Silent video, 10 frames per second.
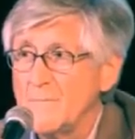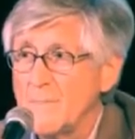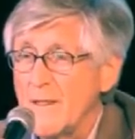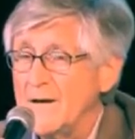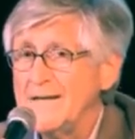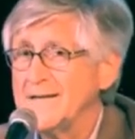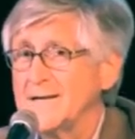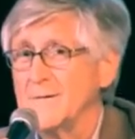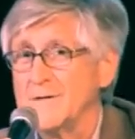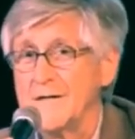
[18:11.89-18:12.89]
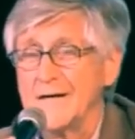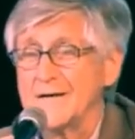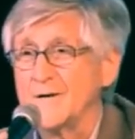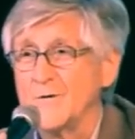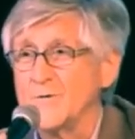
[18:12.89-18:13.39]
Now, he didn't come to that
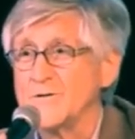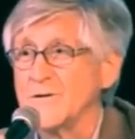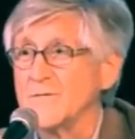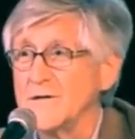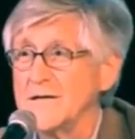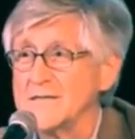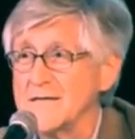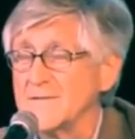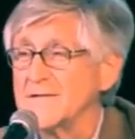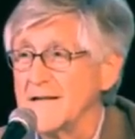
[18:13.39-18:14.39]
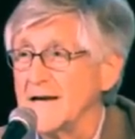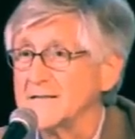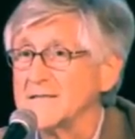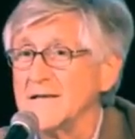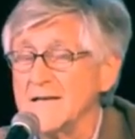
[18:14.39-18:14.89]
conclusion three days after the
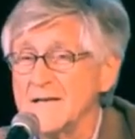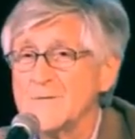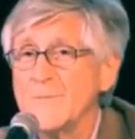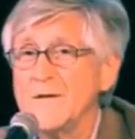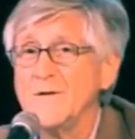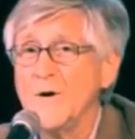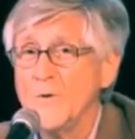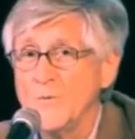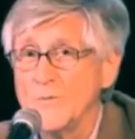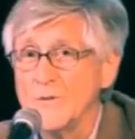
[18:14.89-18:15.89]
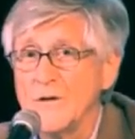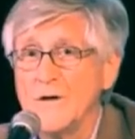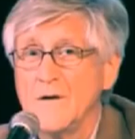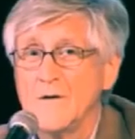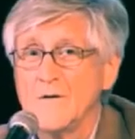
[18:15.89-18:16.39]
accident. It's been known
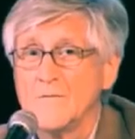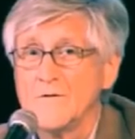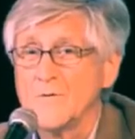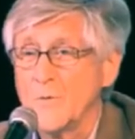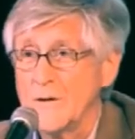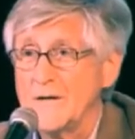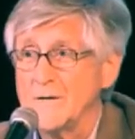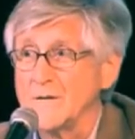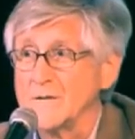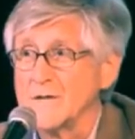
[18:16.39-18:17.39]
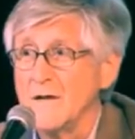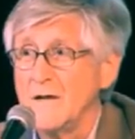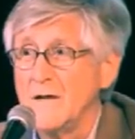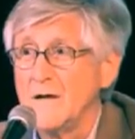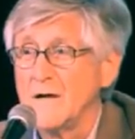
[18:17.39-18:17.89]
for 20 years.
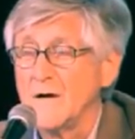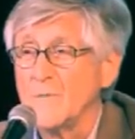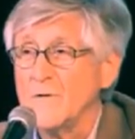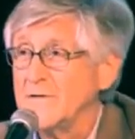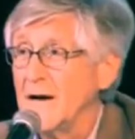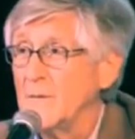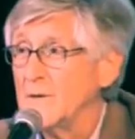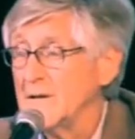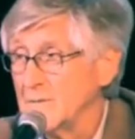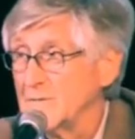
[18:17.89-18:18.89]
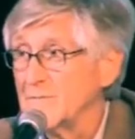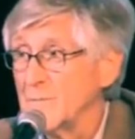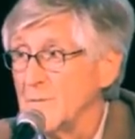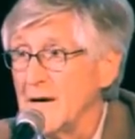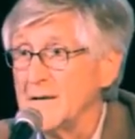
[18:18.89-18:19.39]
And we've got one here in
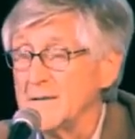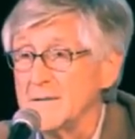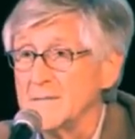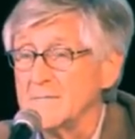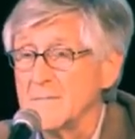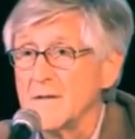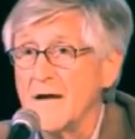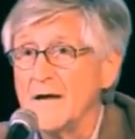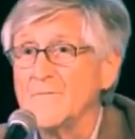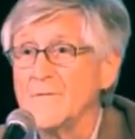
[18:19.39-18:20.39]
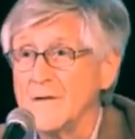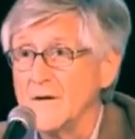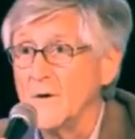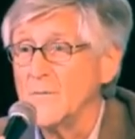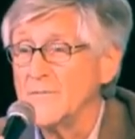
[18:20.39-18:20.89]
Vermont, and thankfully,
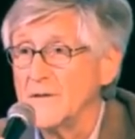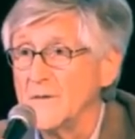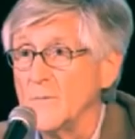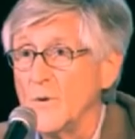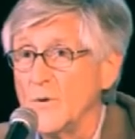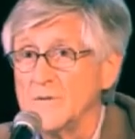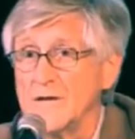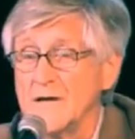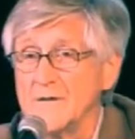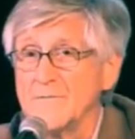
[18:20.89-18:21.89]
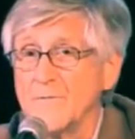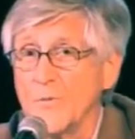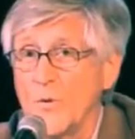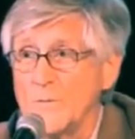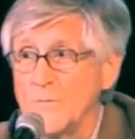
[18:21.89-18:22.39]
hopefully, it will hold together for
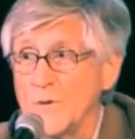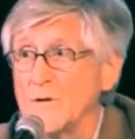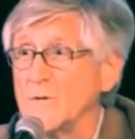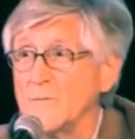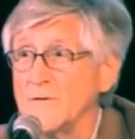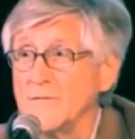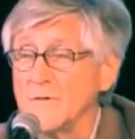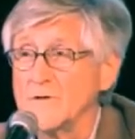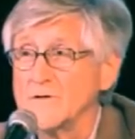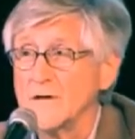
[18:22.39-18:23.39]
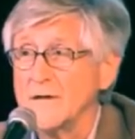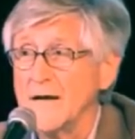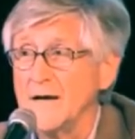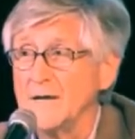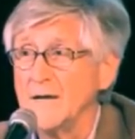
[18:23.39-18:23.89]
one more year before it's shut
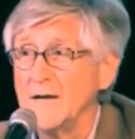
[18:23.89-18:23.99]
down.